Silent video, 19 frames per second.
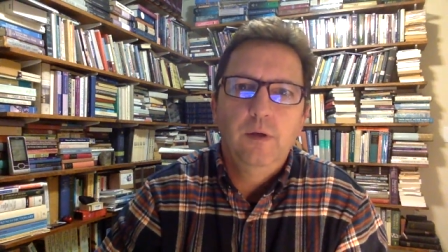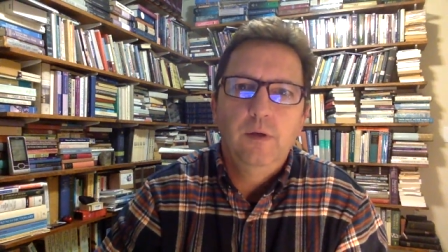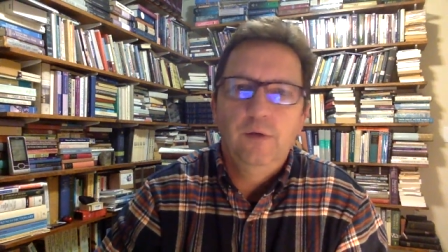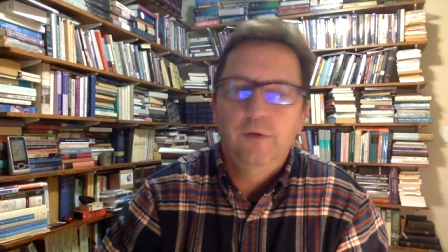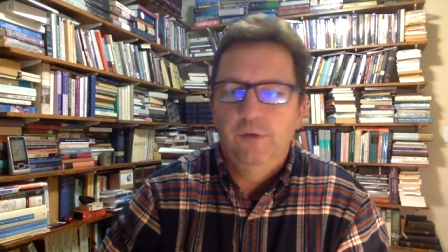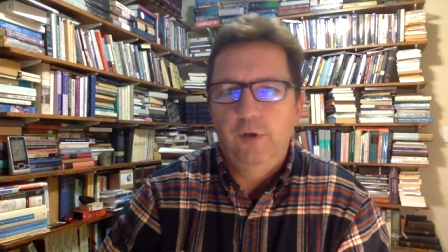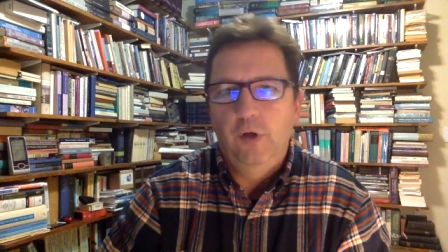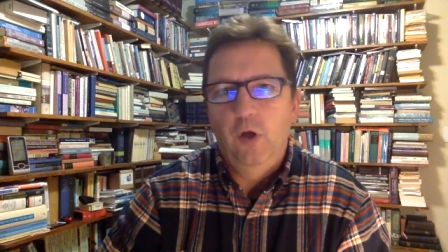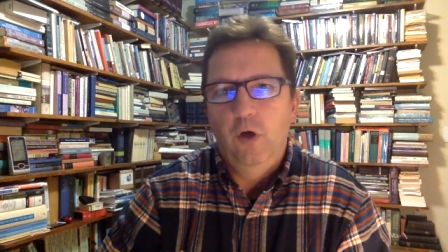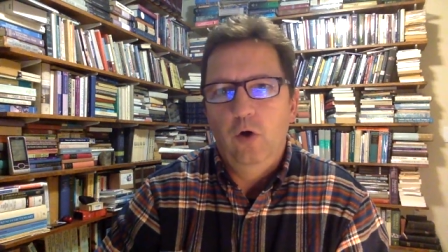
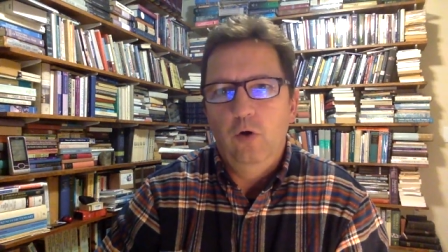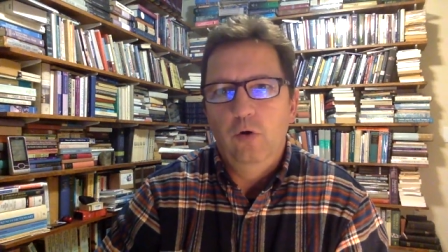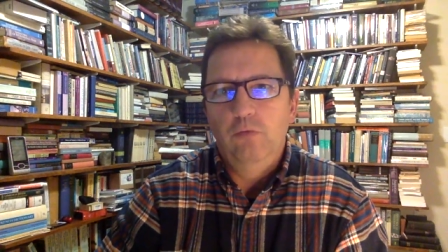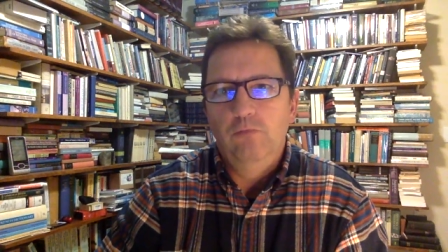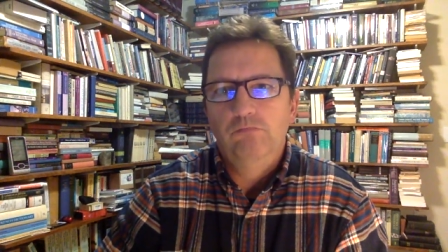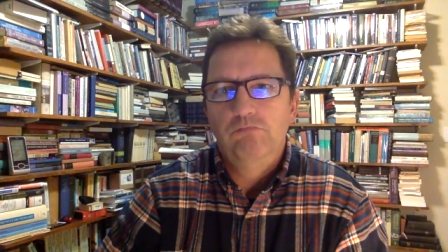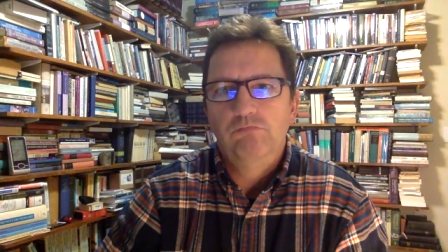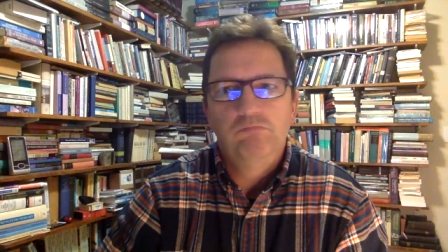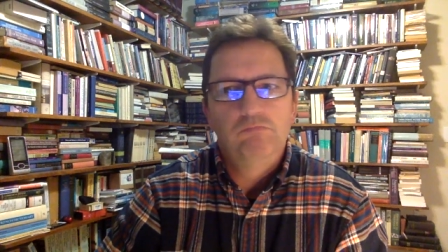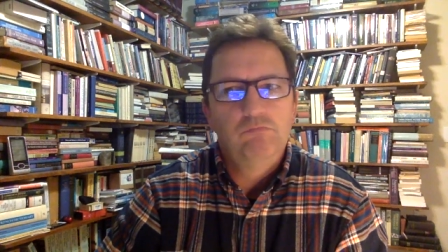So
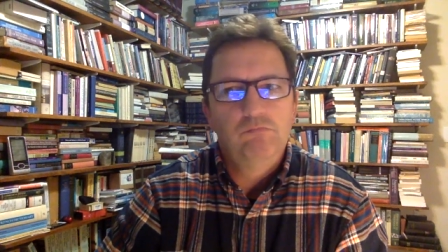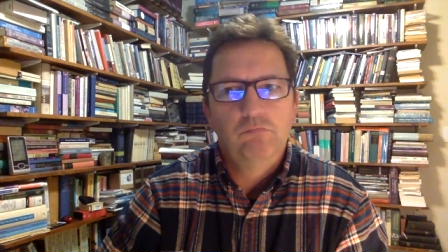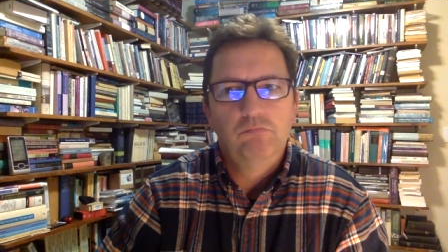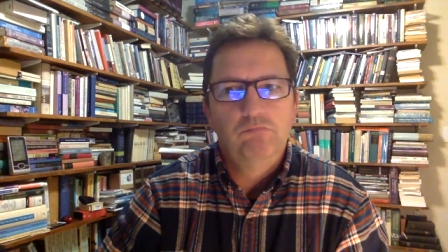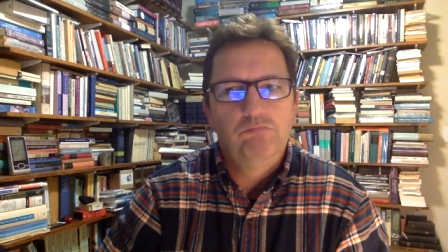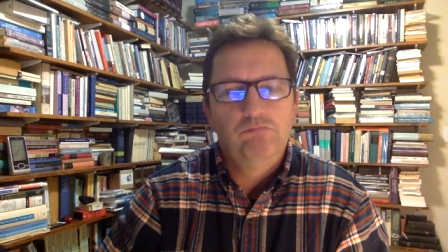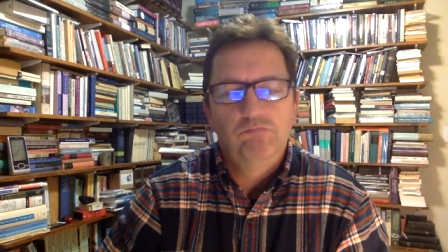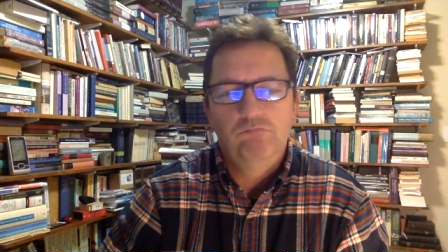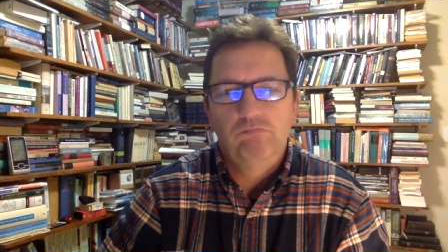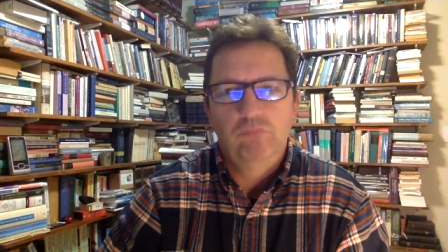
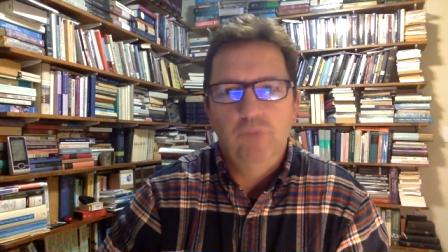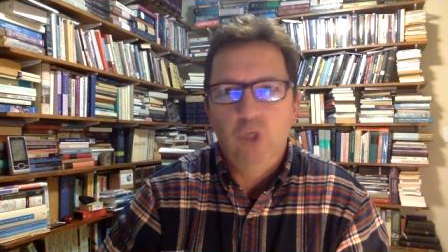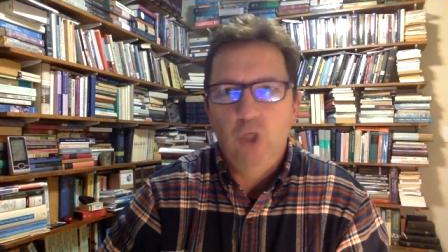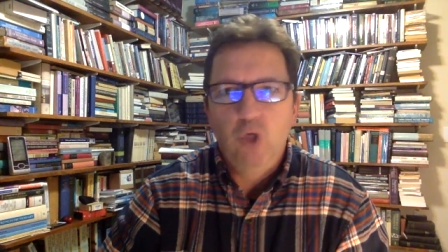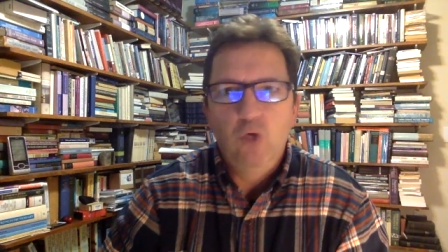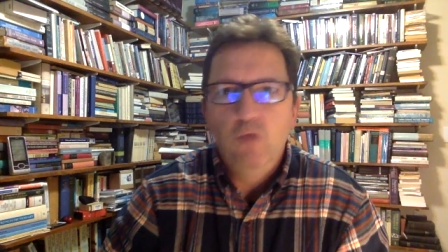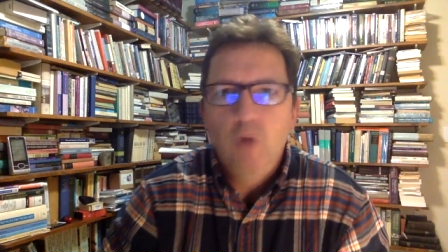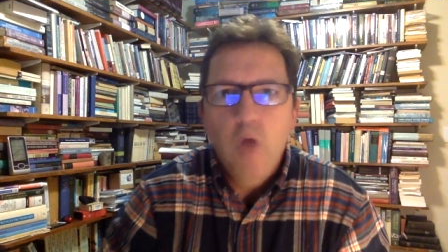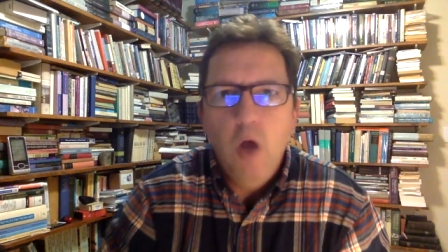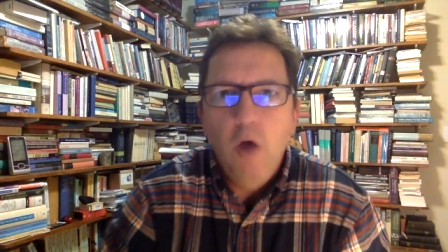
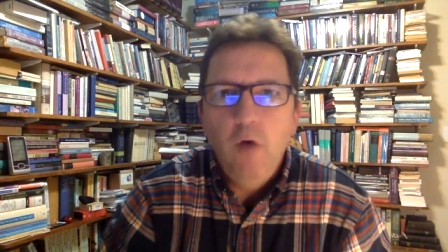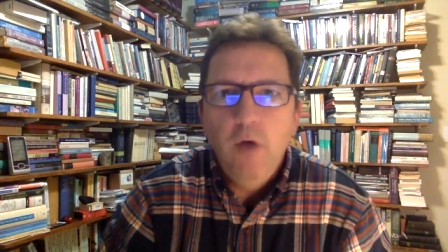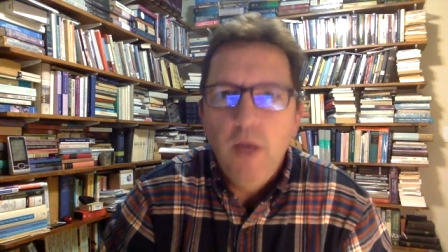you know